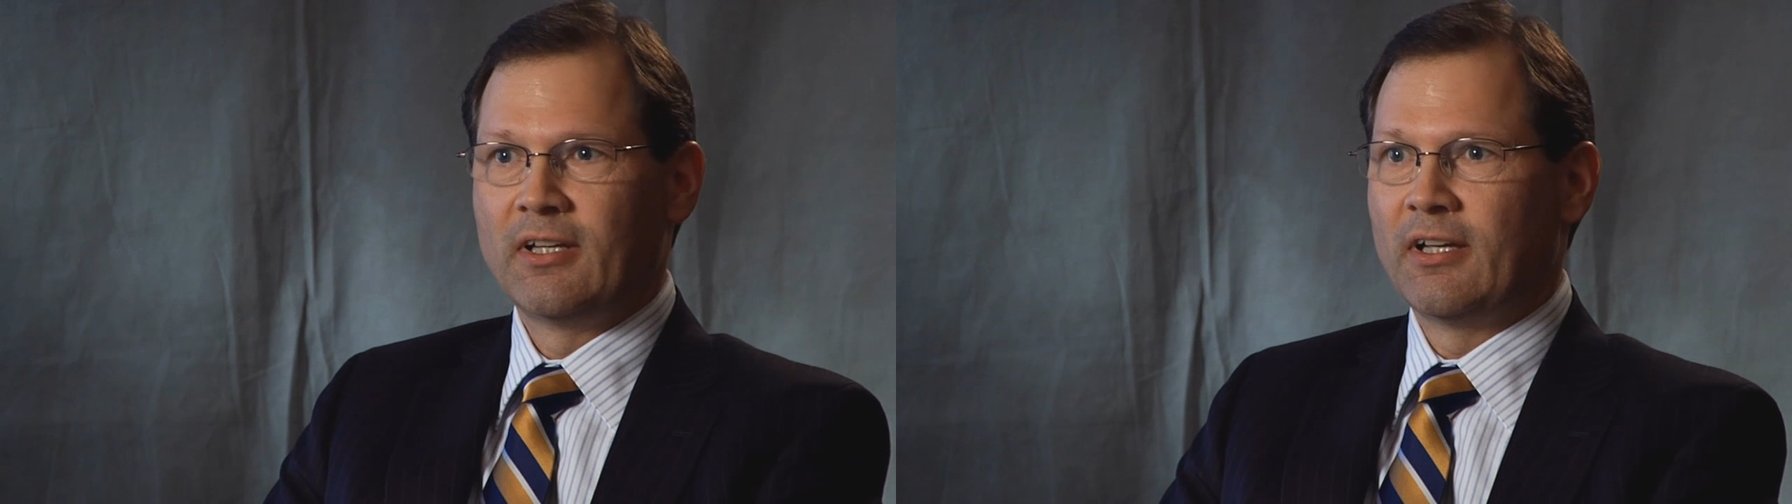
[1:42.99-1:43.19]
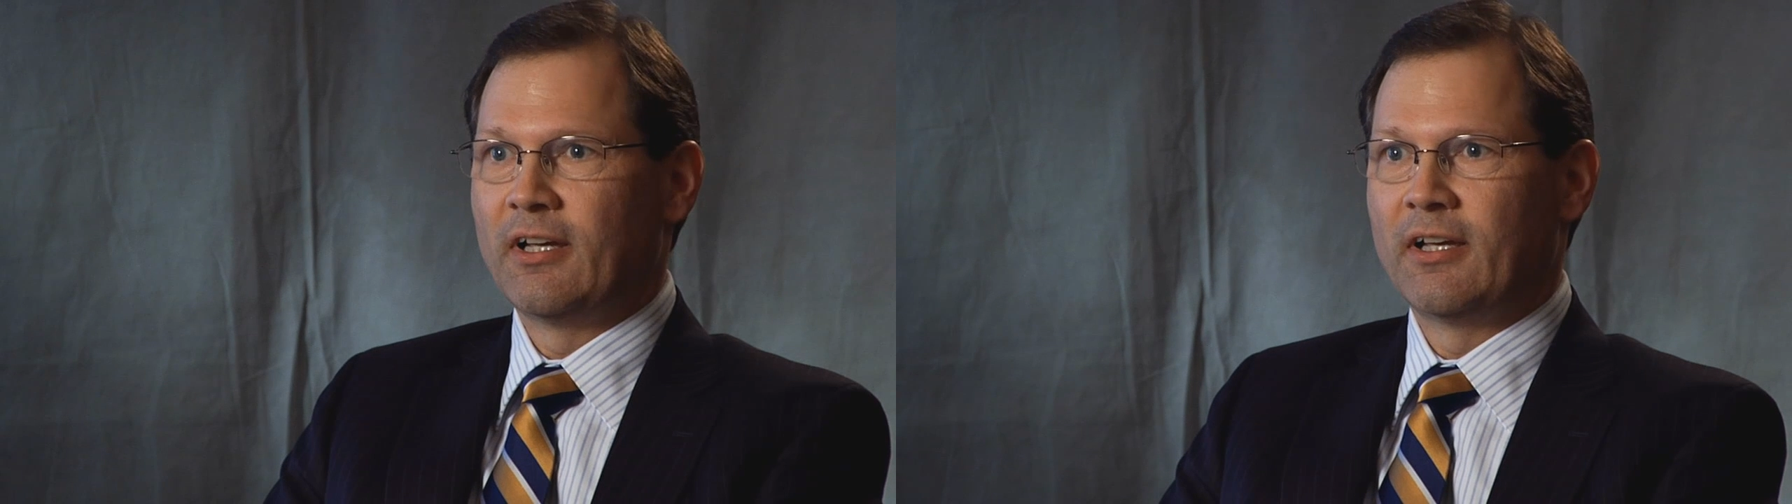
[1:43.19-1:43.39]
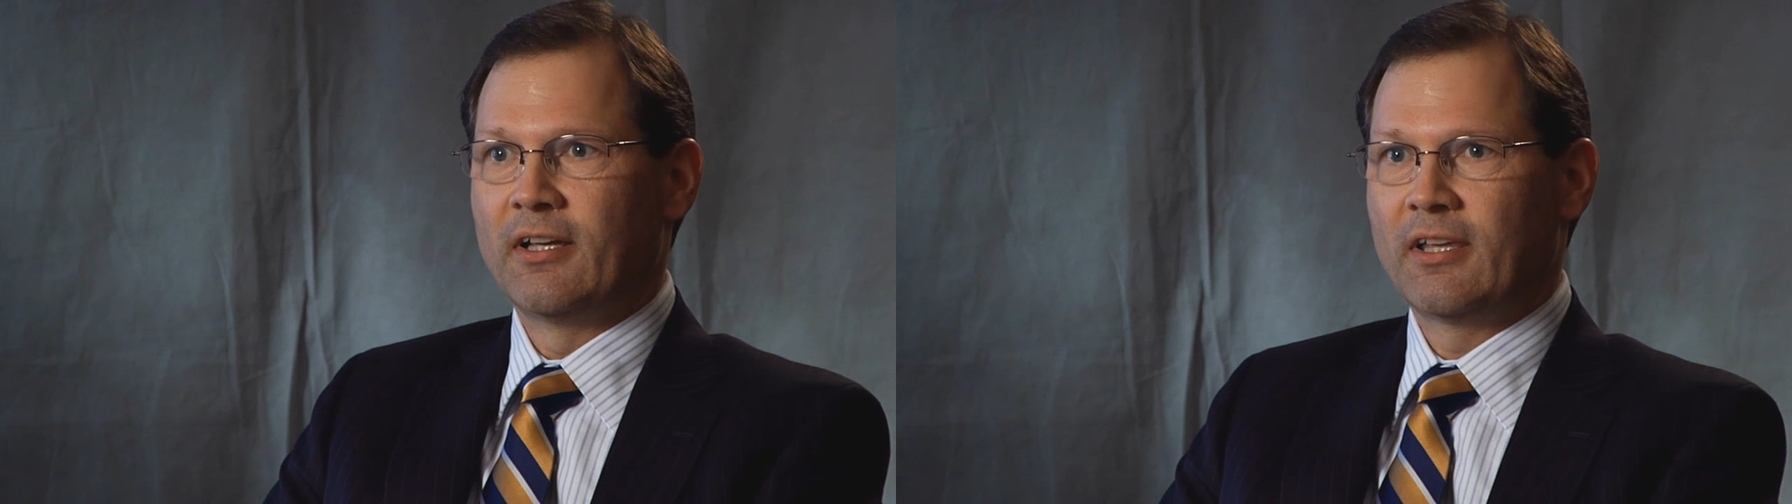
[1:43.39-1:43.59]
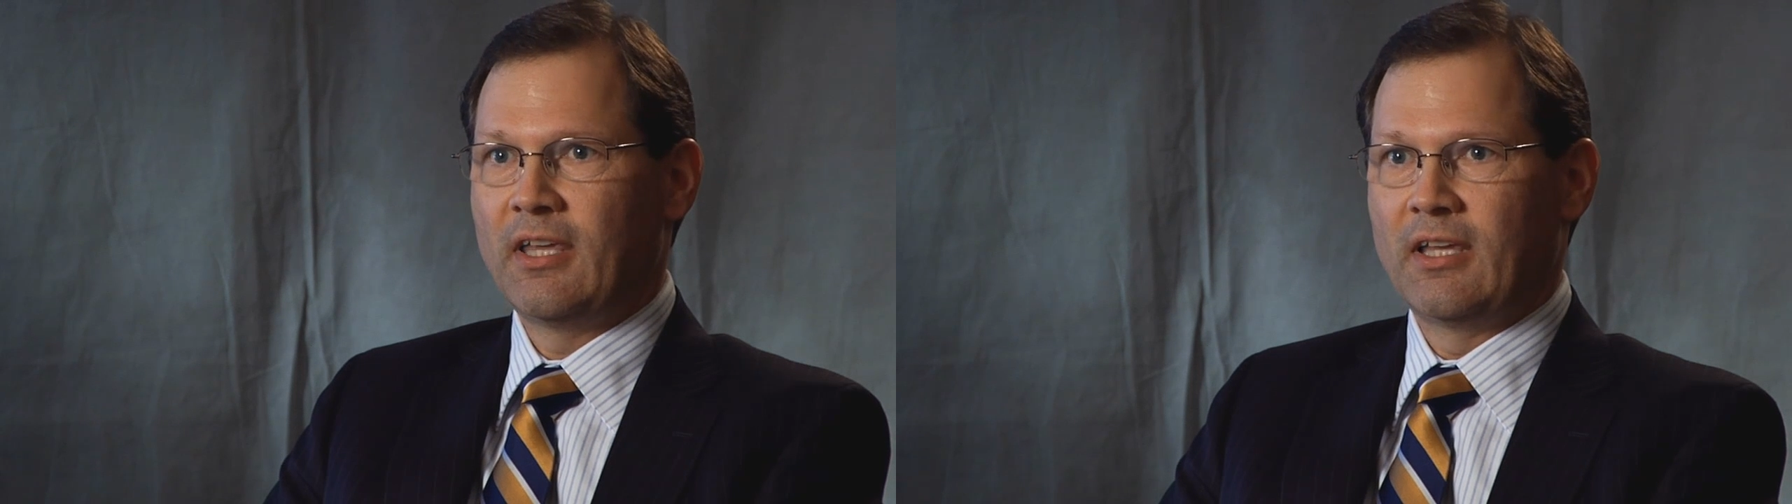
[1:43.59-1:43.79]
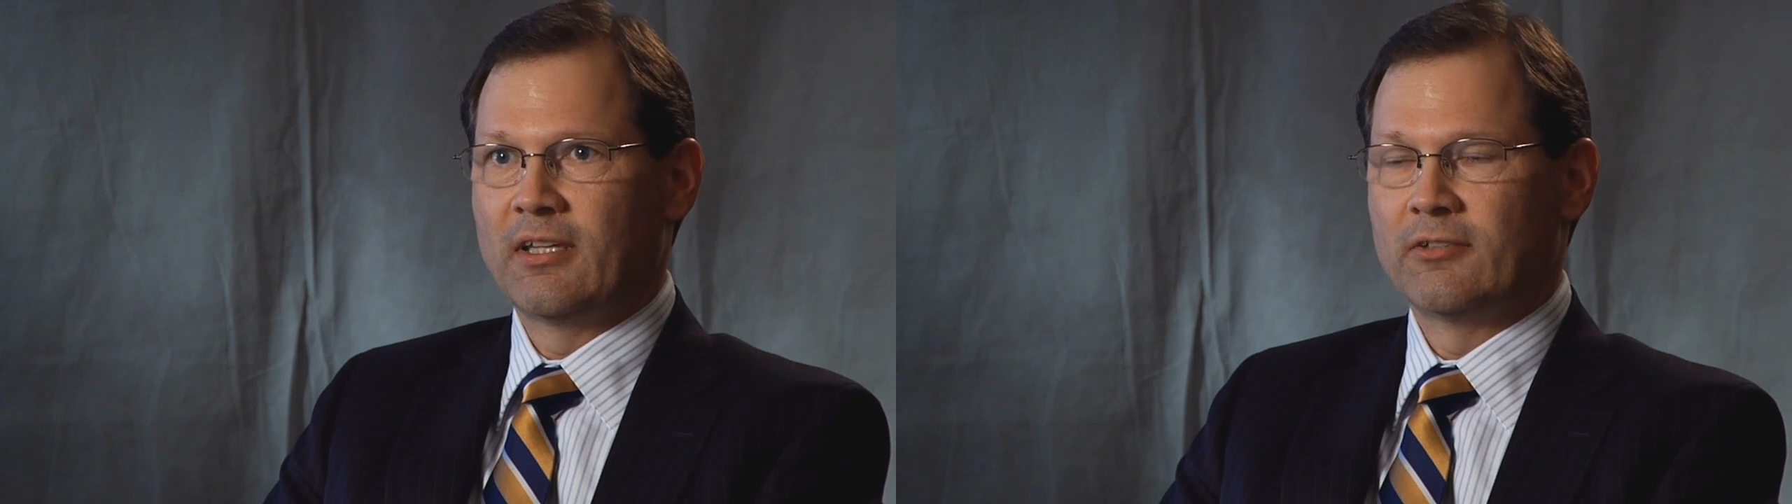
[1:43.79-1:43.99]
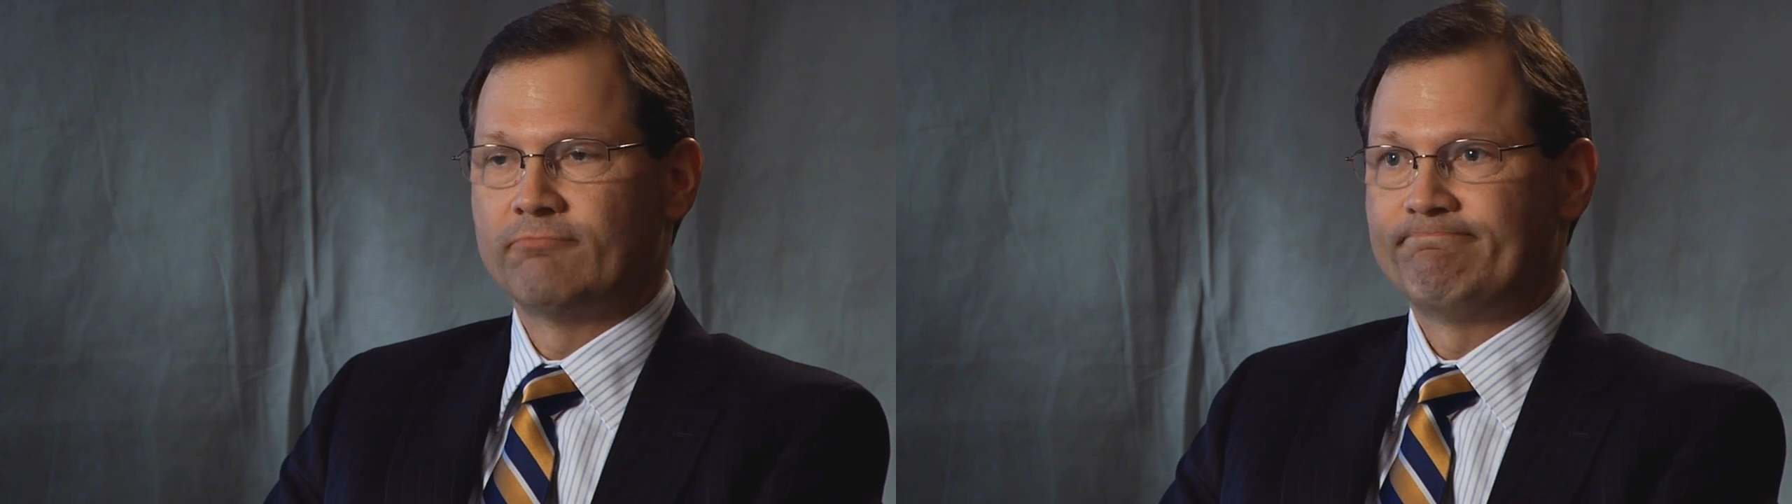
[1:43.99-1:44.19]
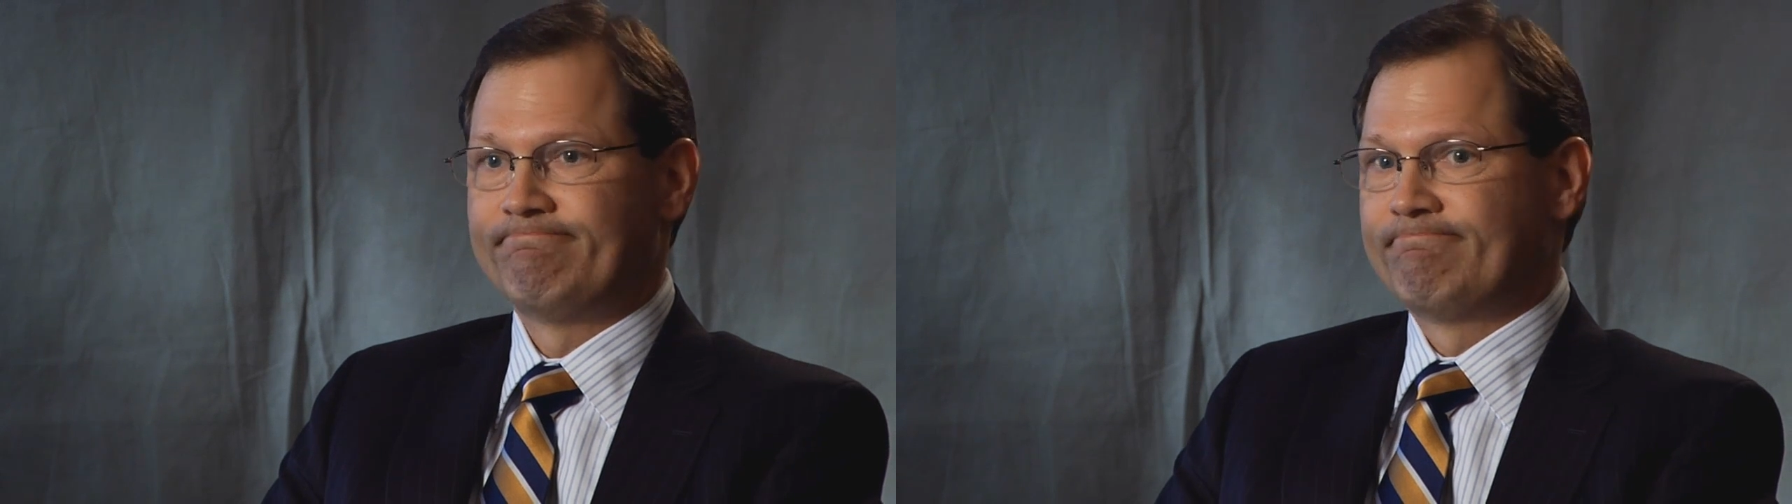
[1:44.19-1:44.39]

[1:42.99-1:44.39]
can